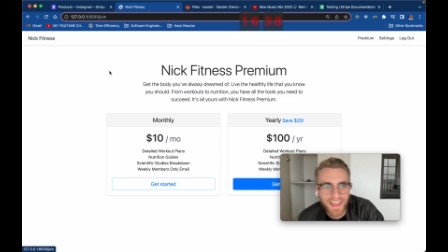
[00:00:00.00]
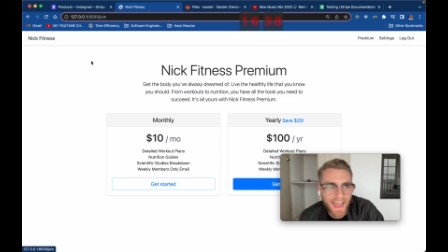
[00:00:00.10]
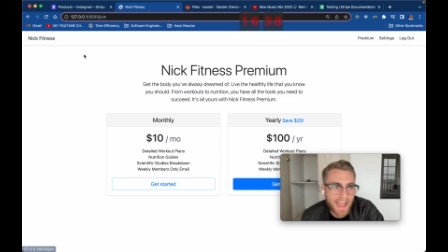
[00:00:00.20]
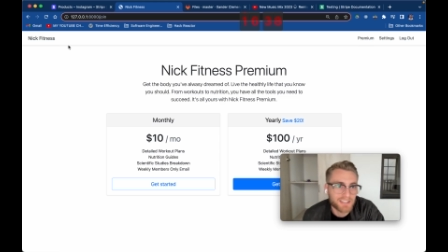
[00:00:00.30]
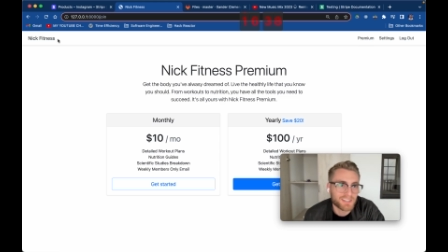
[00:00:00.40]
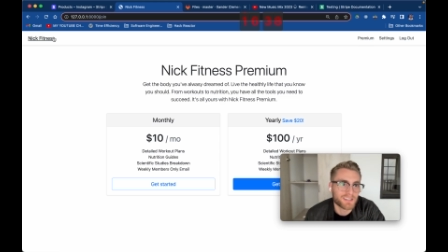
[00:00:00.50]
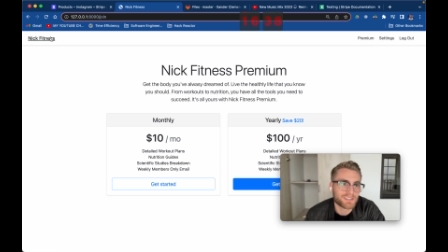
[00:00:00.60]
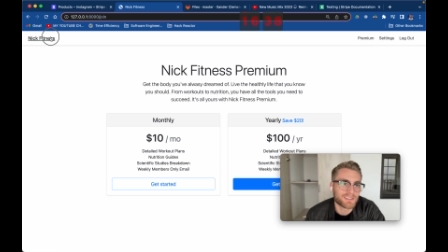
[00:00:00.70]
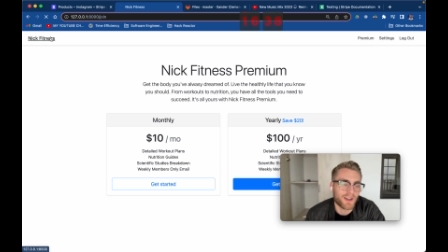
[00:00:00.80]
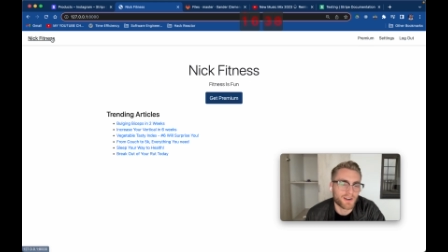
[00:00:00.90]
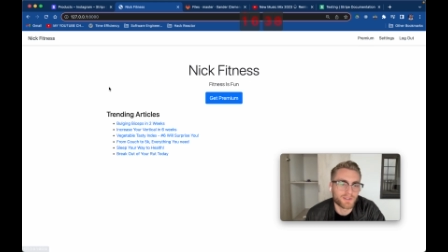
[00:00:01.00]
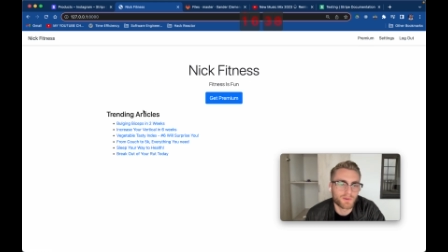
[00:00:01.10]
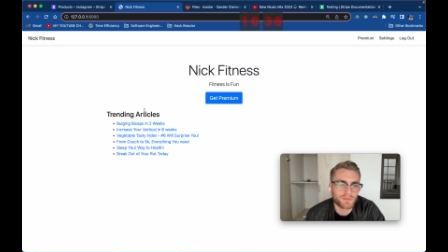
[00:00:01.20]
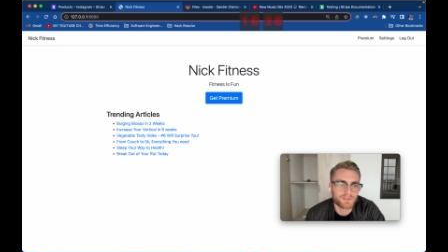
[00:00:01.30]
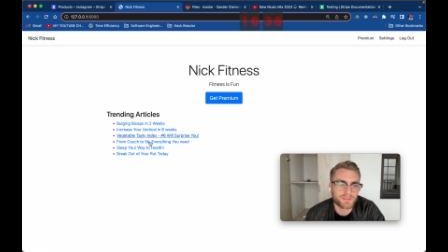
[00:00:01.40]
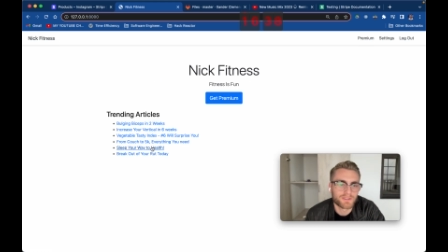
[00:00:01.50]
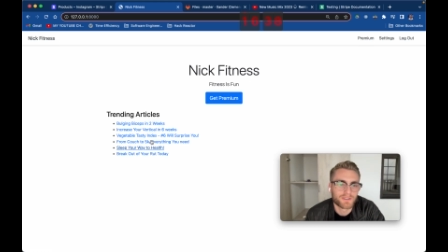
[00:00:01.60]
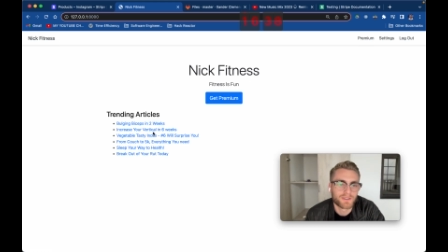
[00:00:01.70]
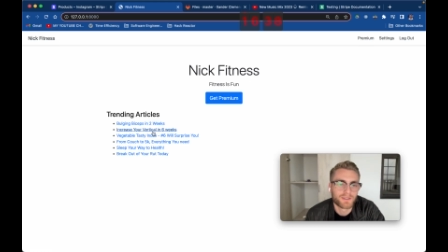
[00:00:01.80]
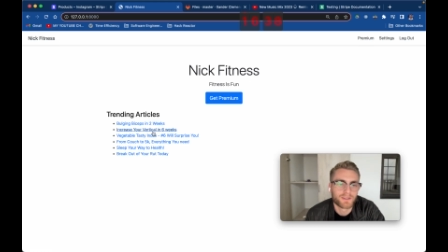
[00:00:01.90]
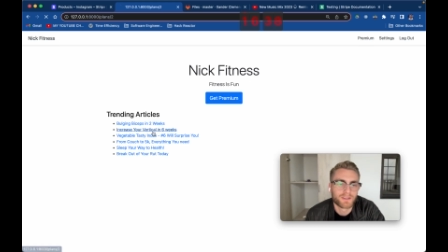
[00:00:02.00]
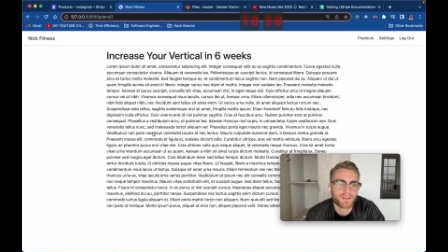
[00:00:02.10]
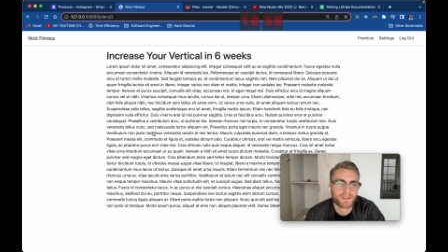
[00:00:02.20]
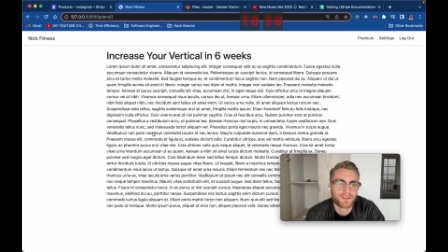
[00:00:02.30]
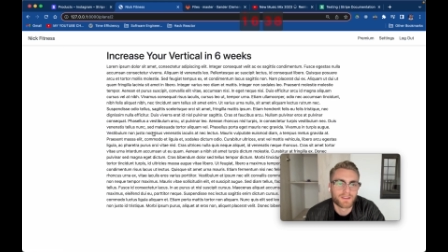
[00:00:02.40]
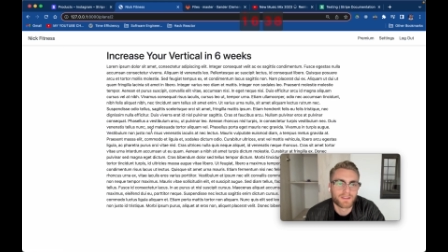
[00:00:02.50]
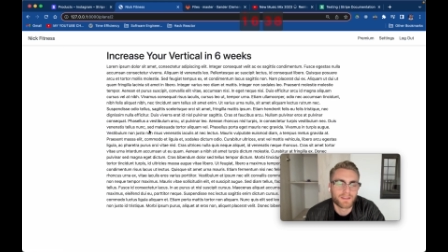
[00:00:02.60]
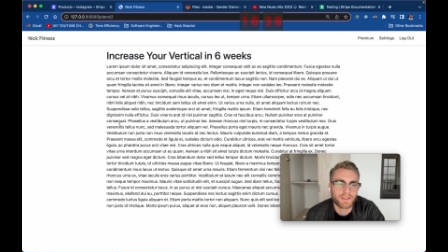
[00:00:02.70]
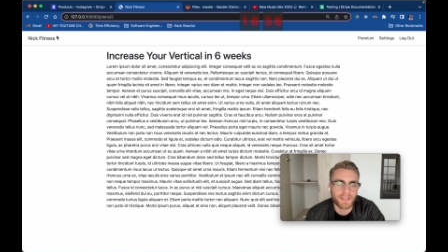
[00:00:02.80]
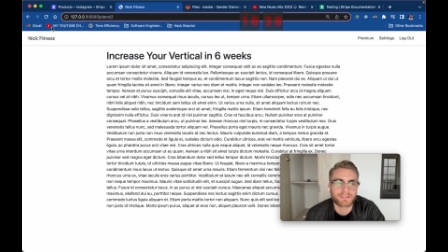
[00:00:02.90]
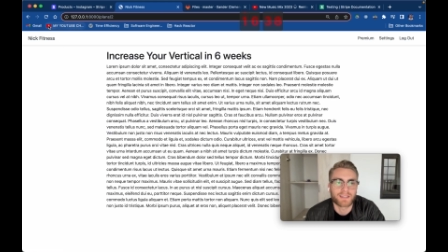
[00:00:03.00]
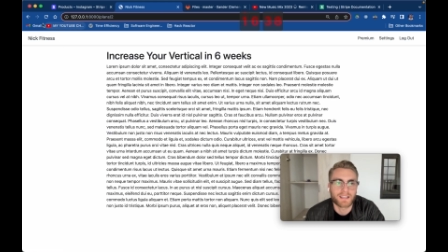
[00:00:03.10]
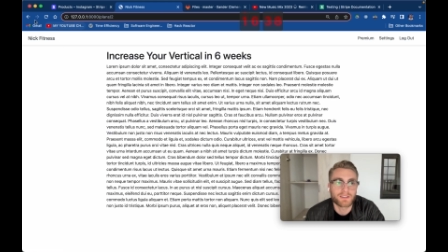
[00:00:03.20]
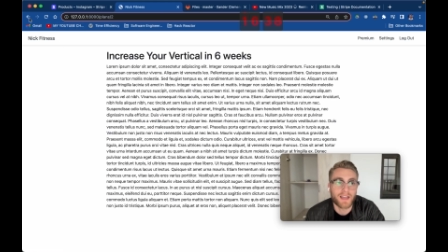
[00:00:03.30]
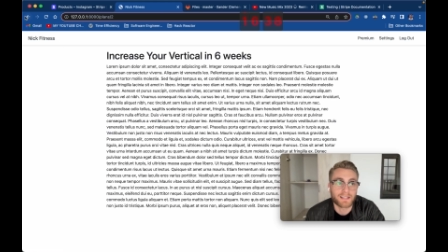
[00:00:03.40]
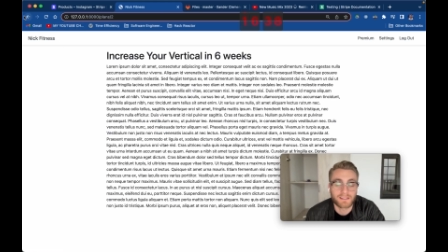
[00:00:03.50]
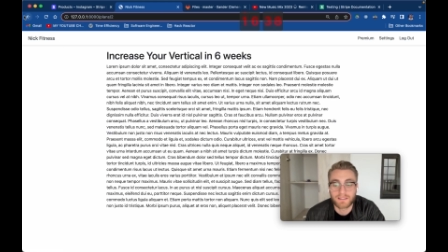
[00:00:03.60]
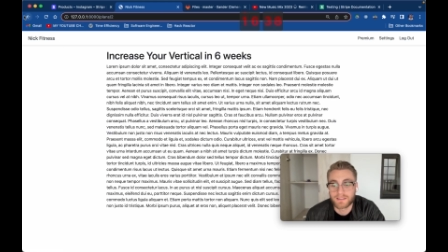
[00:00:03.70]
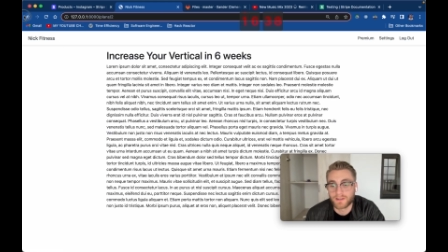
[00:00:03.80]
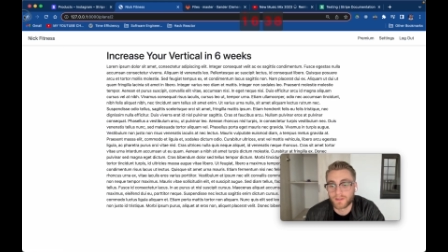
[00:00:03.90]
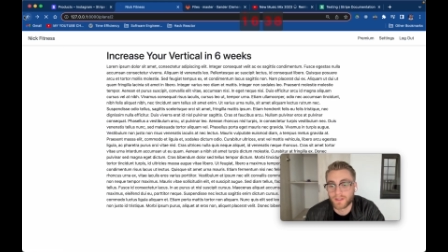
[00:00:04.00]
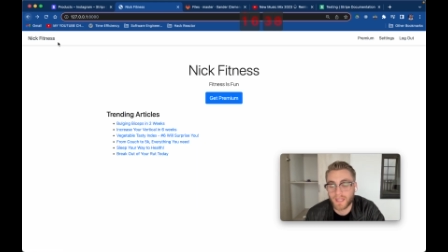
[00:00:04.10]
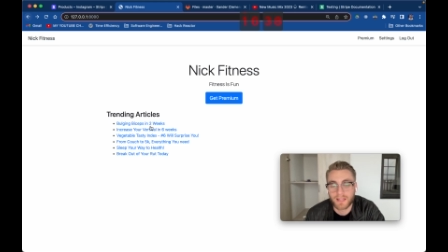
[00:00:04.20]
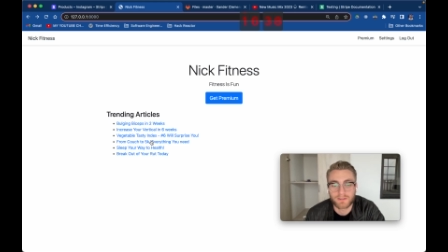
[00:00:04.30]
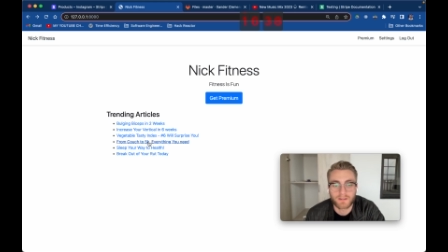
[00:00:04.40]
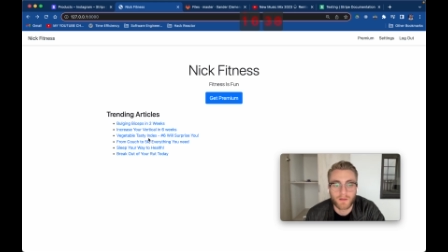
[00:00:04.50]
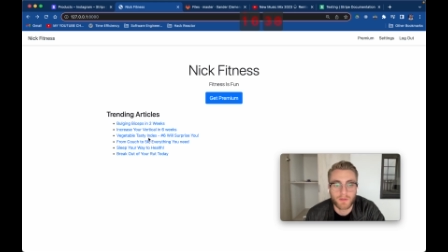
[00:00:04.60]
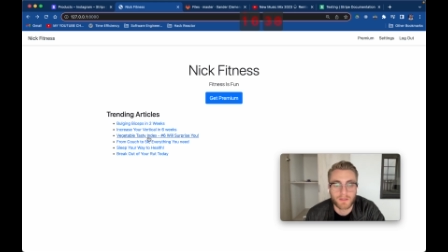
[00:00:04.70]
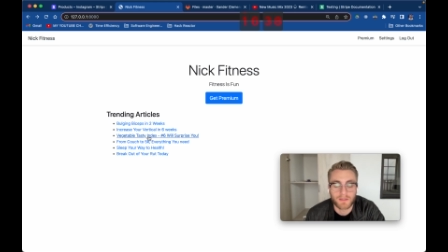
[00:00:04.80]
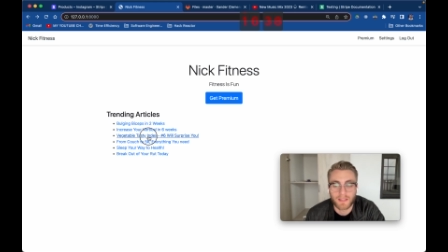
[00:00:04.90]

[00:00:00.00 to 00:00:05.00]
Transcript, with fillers: access articles. Yes, I I'll access till the cancel the building.